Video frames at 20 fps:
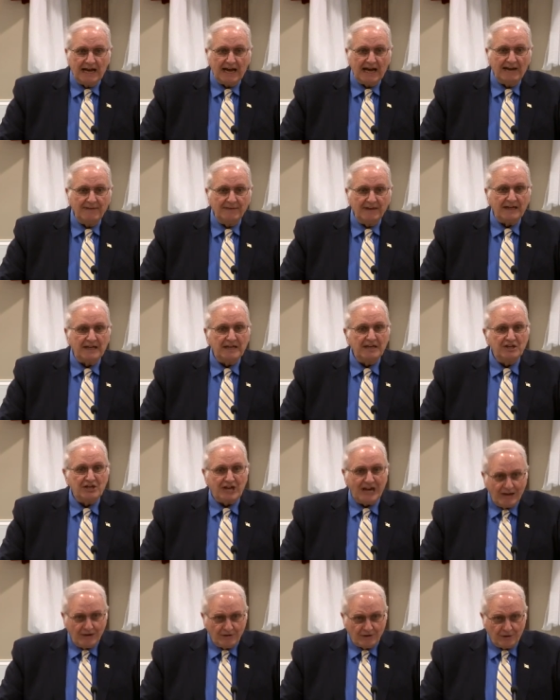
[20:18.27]
And they can
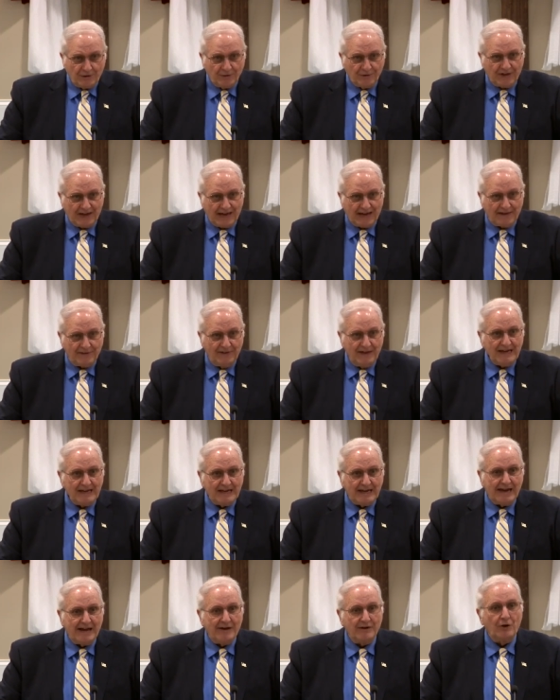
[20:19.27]
count on that. They
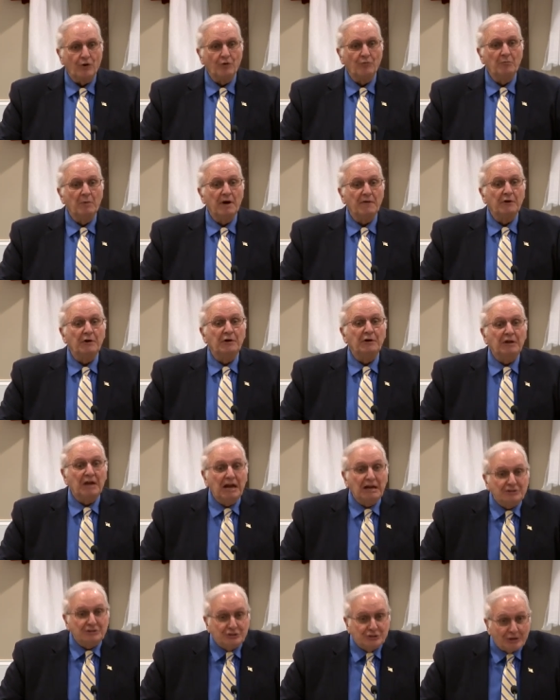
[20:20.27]
count on Mother
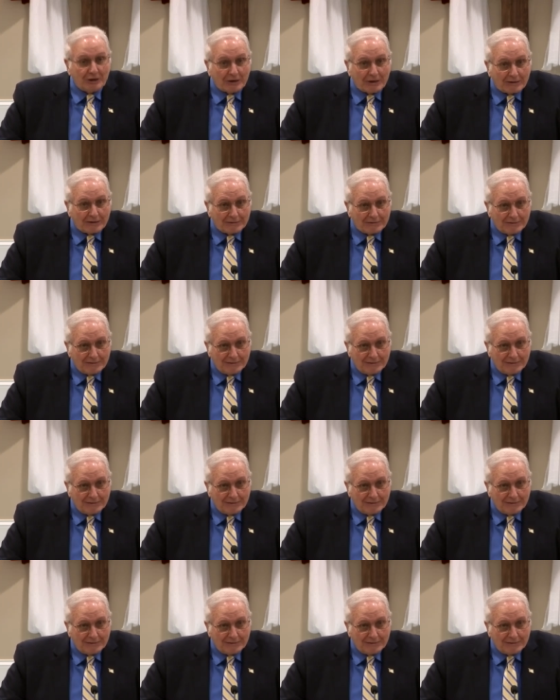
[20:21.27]
Nature,